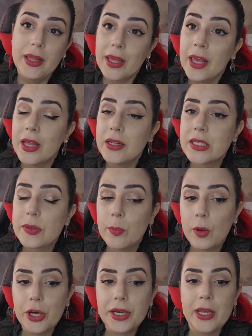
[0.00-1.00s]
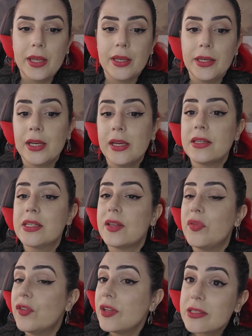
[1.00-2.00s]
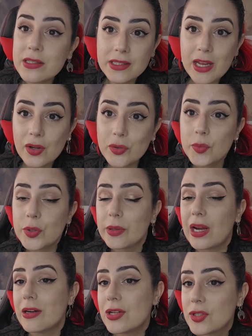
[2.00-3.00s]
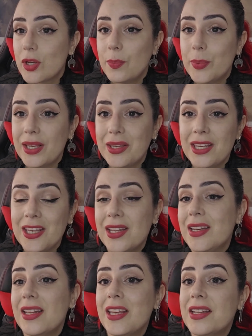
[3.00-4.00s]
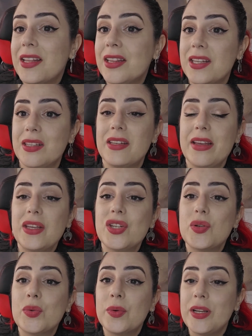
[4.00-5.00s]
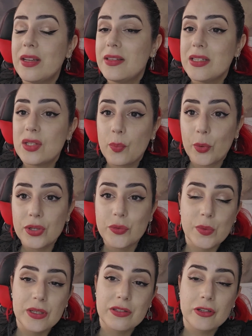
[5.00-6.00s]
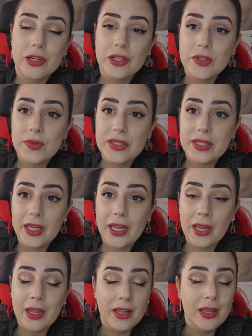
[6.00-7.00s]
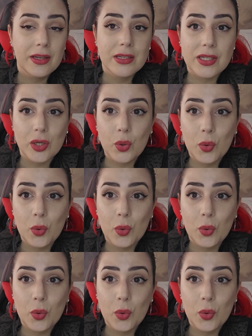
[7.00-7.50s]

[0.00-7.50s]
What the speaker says: And Mora is the first town we are stopping in Alentejo, and at this point we start to see the